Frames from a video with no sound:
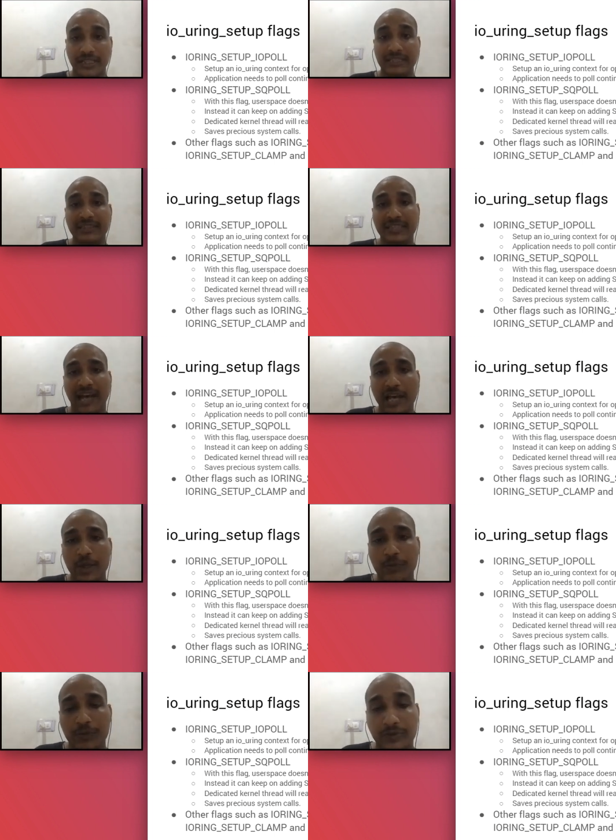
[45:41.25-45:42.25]
In the
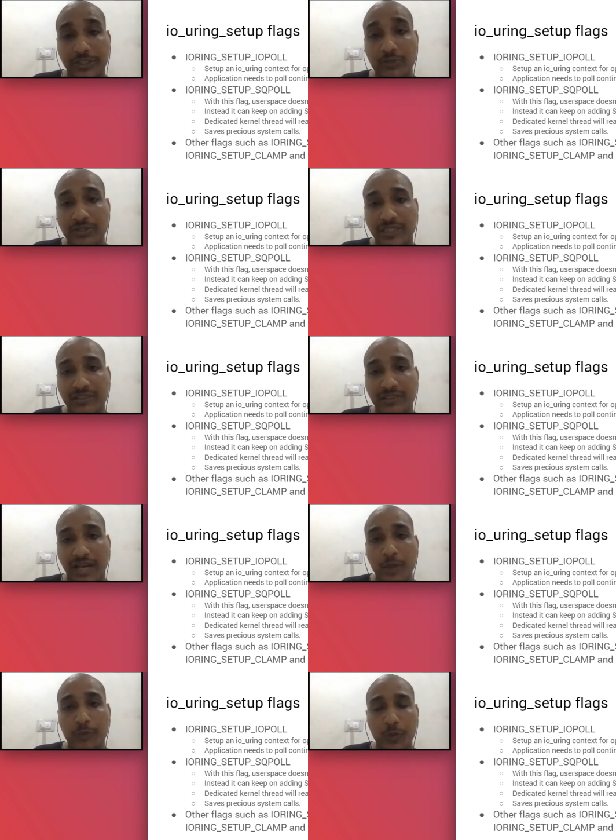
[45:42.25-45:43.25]
IO, uh, using the
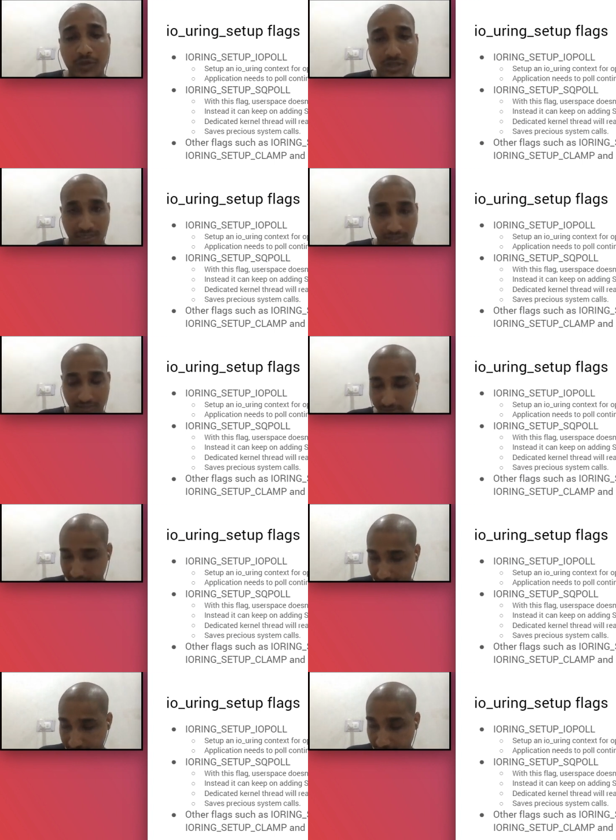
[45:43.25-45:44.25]

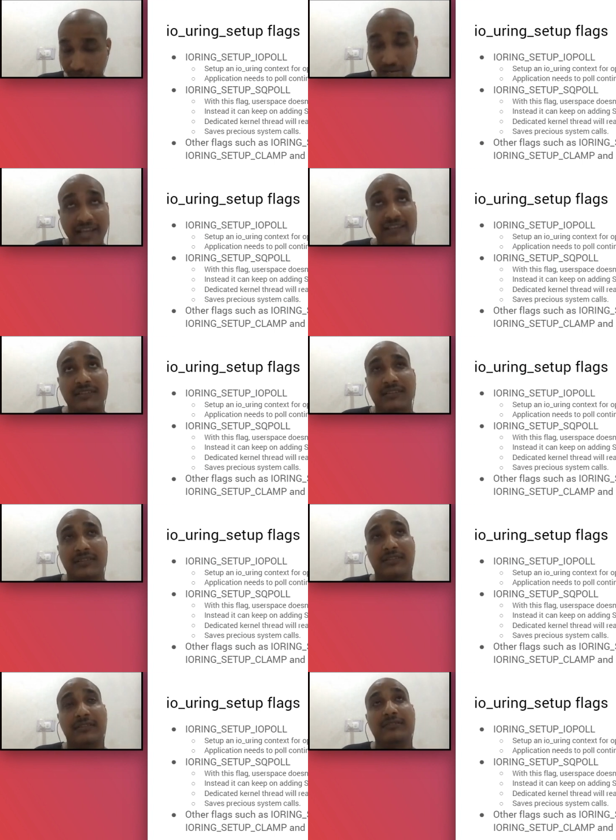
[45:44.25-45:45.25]
IOPOL flag,
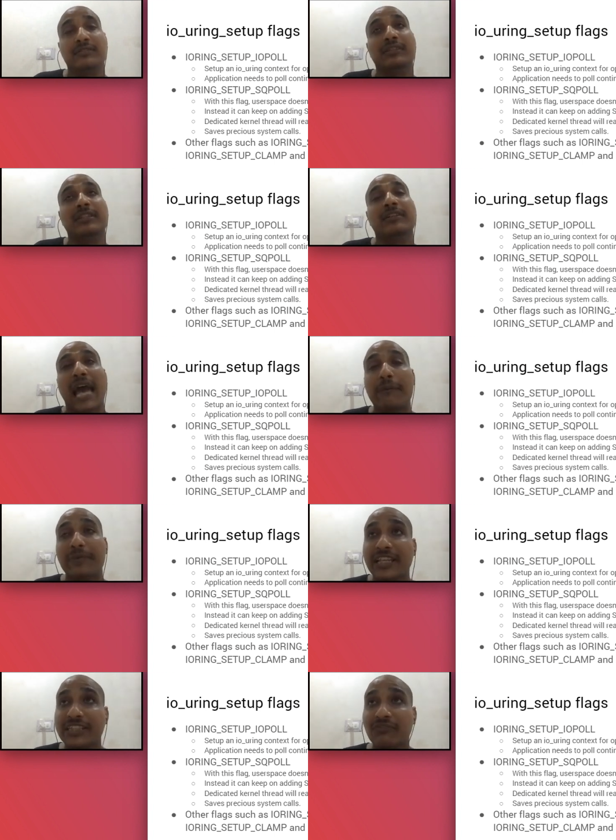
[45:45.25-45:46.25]
the
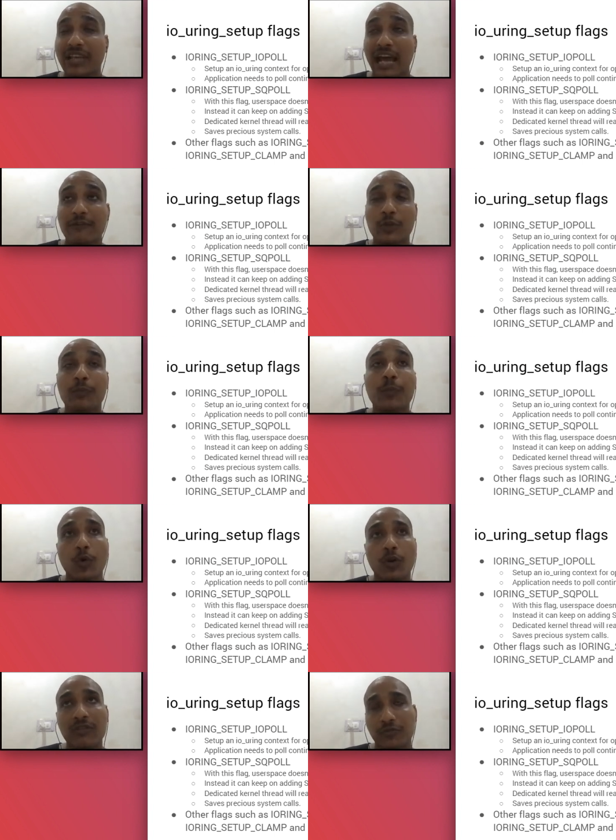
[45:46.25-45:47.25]
application will have to
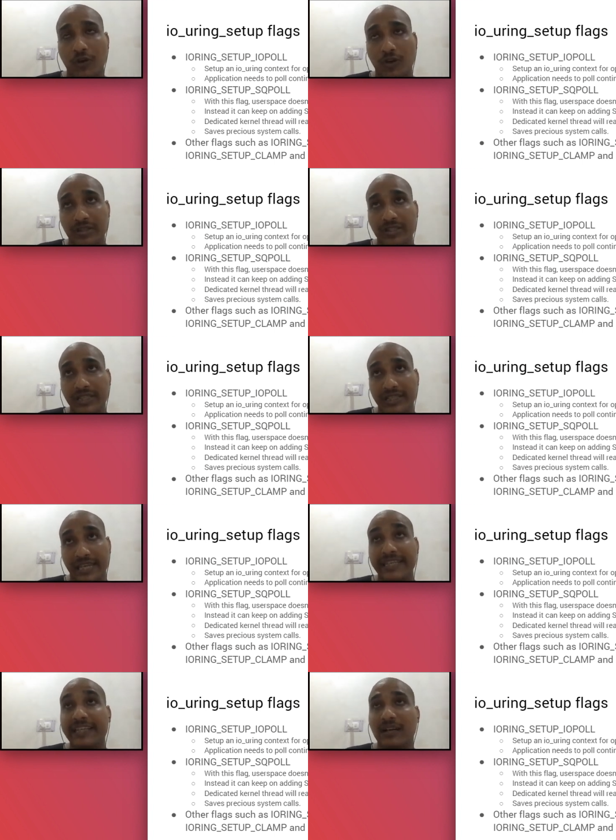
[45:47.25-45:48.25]
poll for
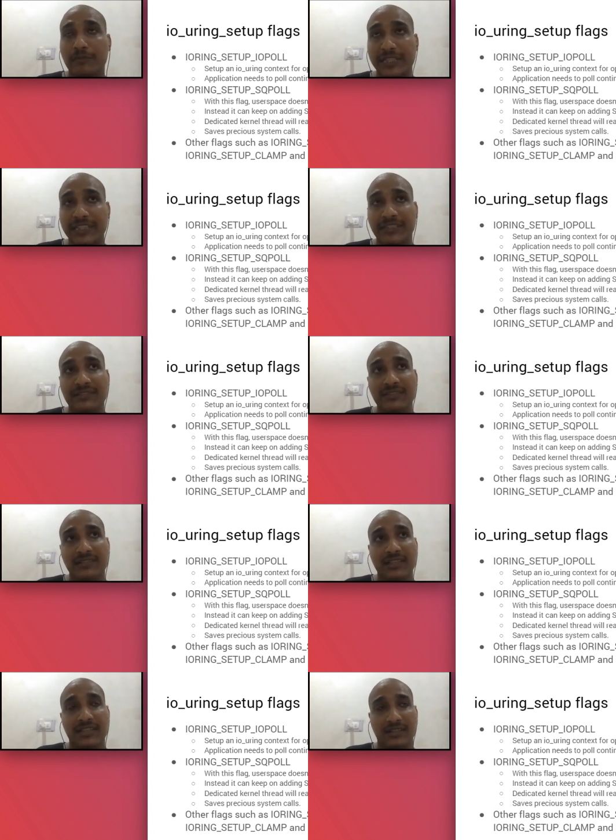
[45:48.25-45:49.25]
any
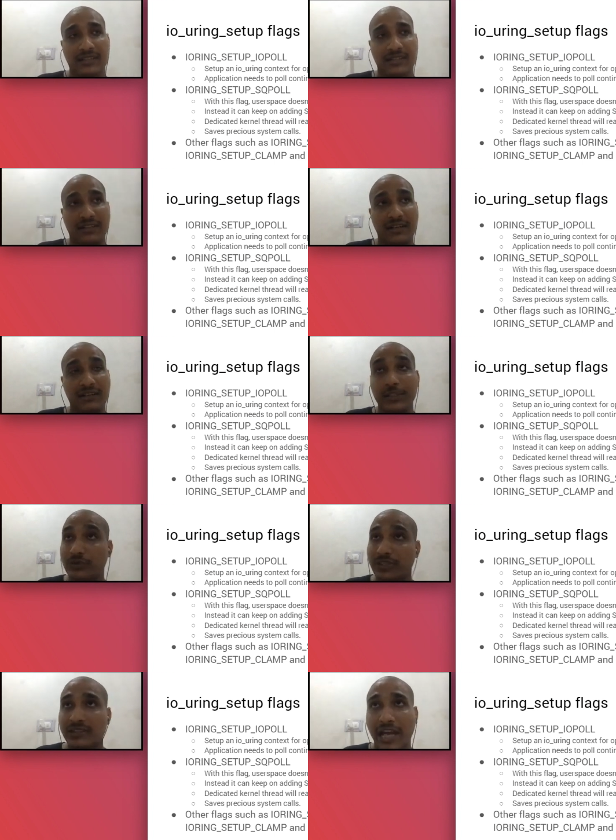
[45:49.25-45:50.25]
completions uh,
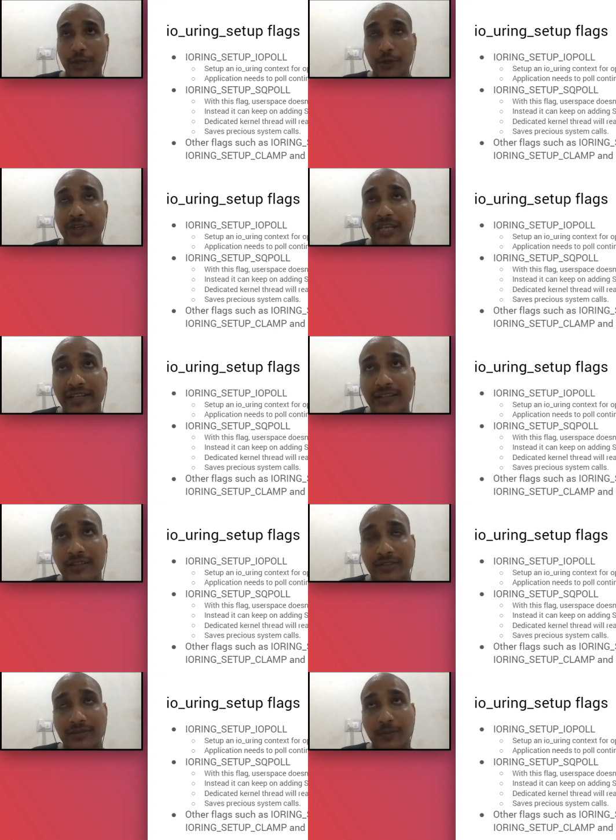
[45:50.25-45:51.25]
using the IO uring
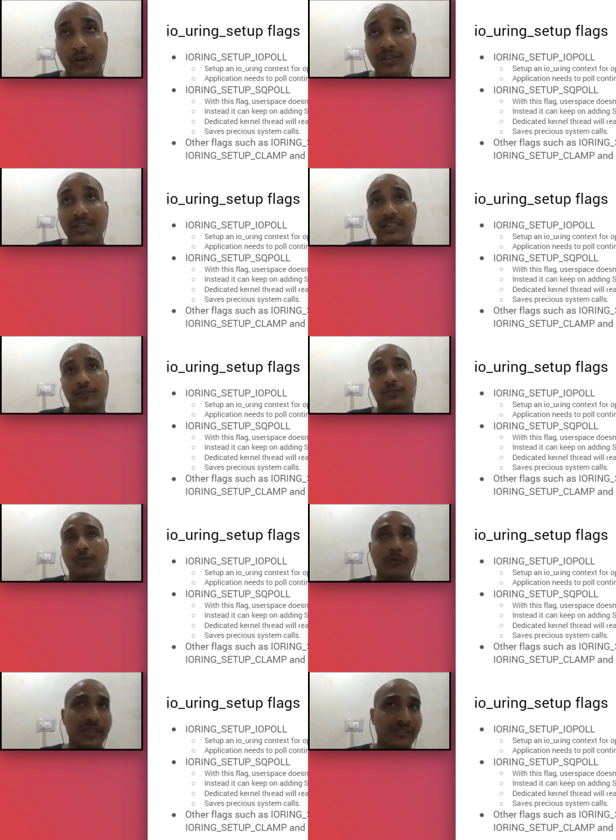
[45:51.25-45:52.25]
encrypt system call. So
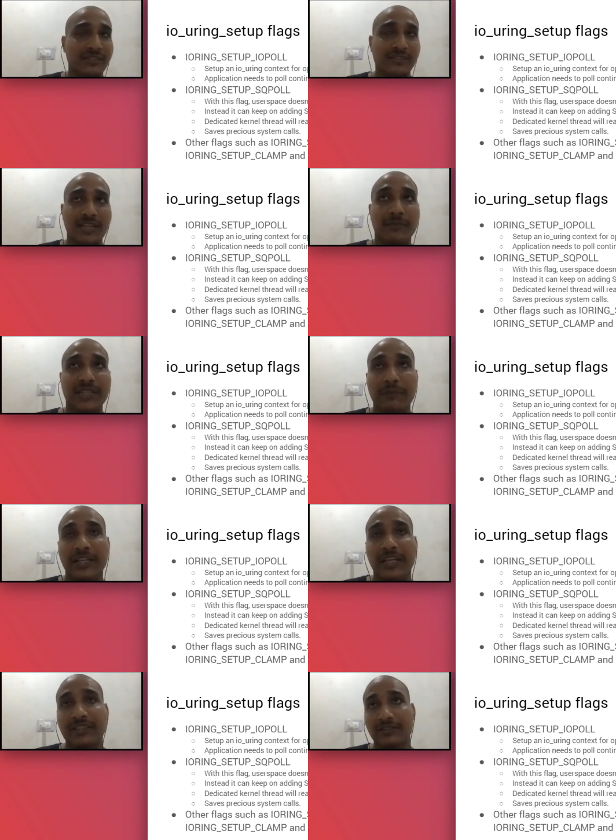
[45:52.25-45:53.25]
normally this is done with
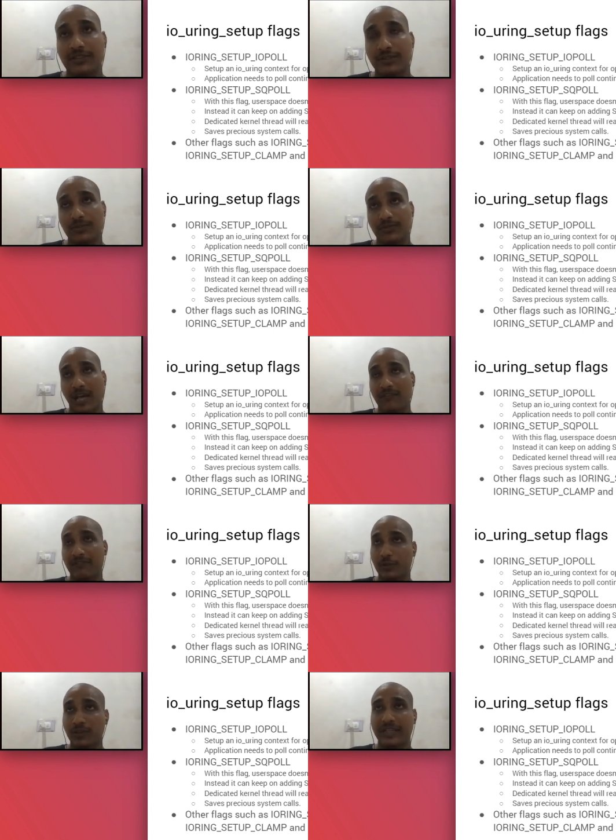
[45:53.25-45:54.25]
applications to
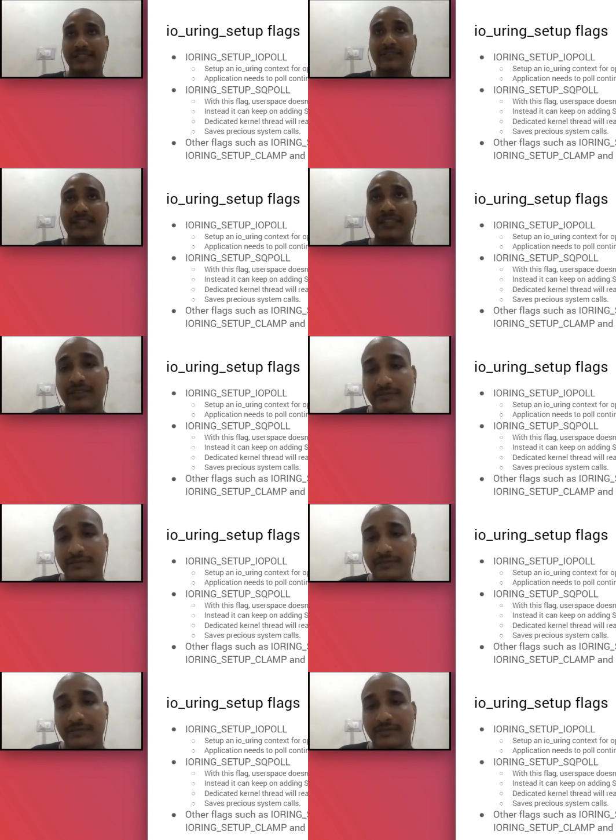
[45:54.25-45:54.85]
have low latency.